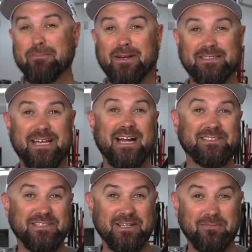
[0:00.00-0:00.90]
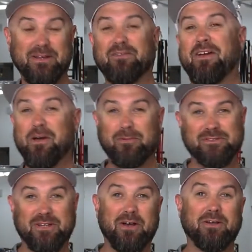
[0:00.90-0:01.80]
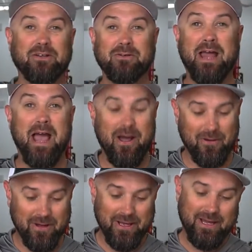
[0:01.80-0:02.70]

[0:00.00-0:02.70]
but it's actually gonna be available to all of you now.